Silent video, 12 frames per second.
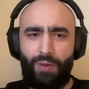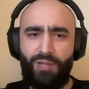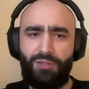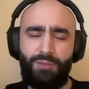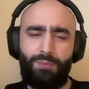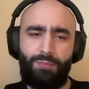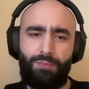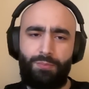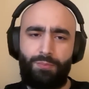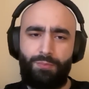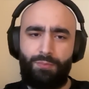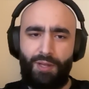We actually,
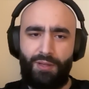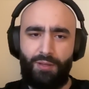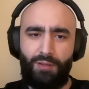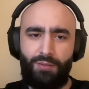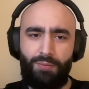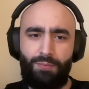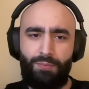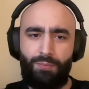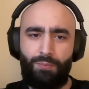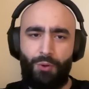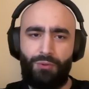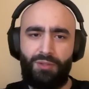I think
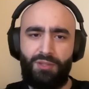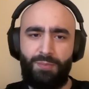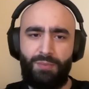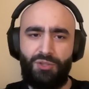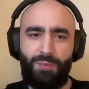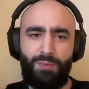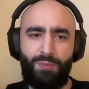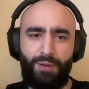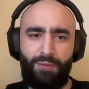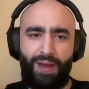both the teams shipped pretty